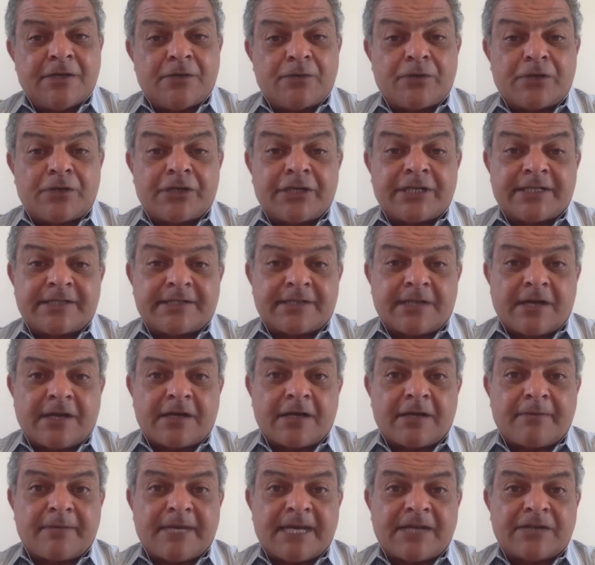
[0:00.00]
We're going to talk
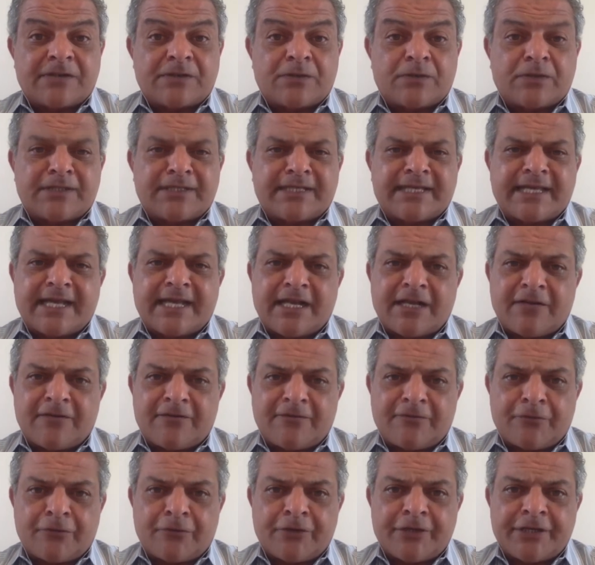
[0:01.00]
about what
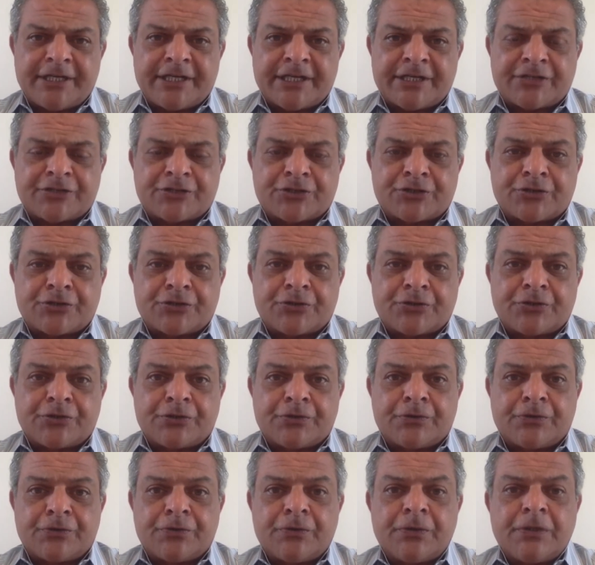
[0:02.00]
California should
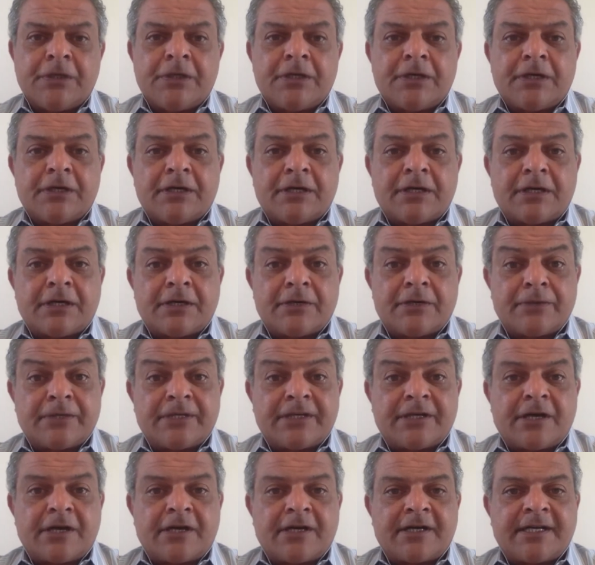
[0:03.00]
do
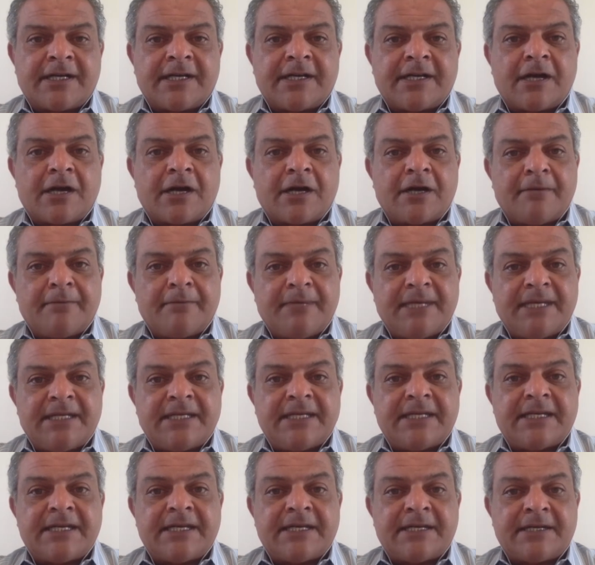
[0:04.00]
regarding
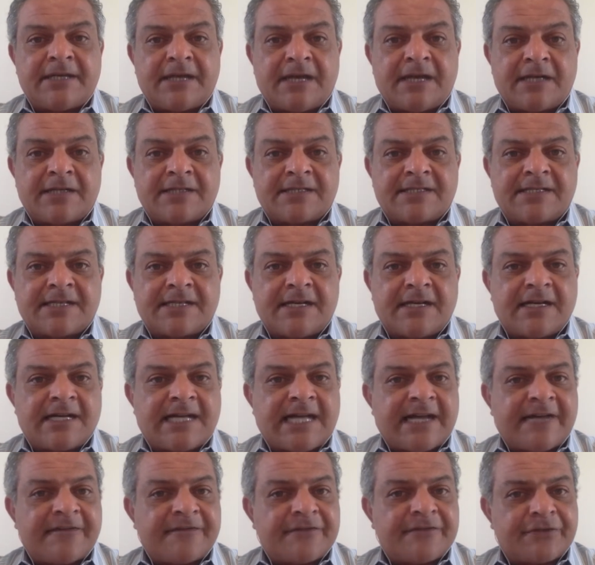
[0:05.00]
Armenia and Artsakh
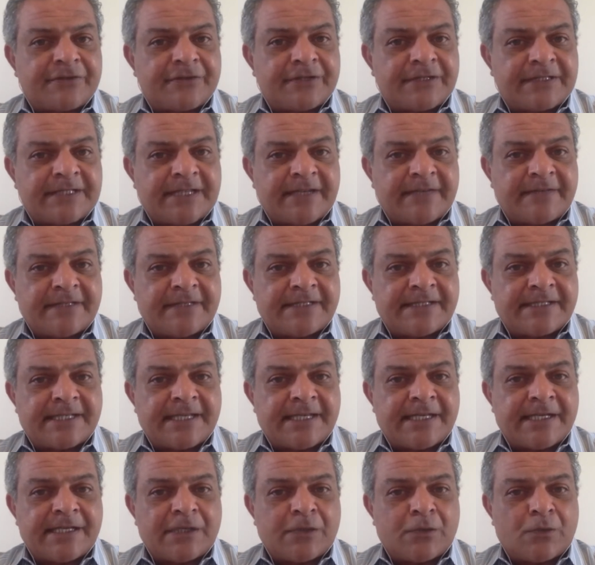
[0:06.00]
after the
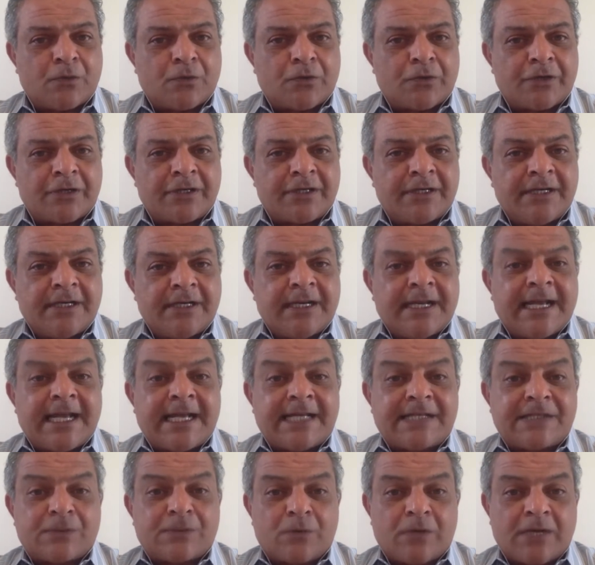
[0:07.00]
devastating war,
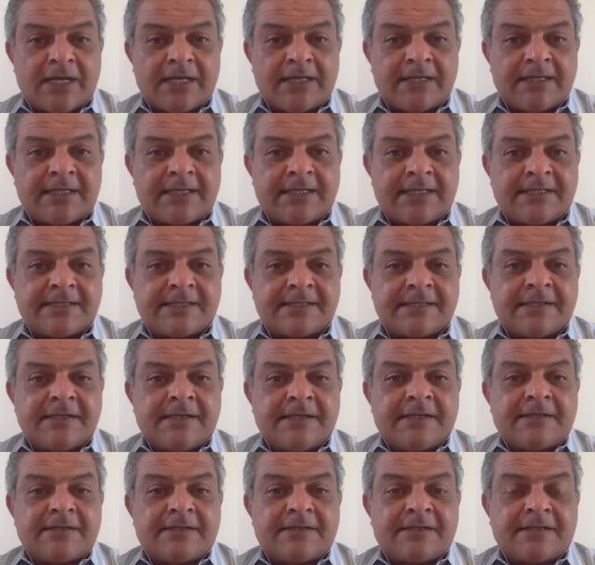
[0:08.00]
as well as
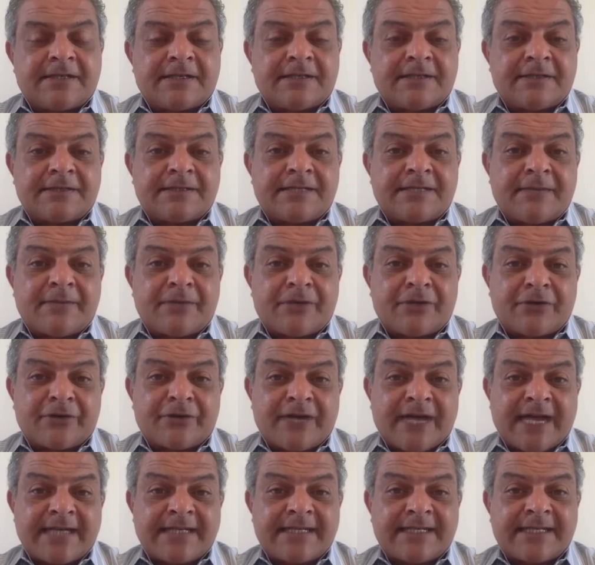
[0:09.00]
the
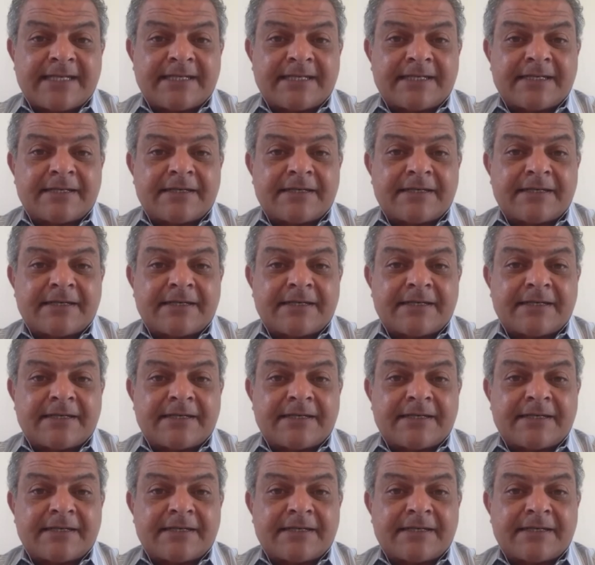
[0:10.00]
Democratic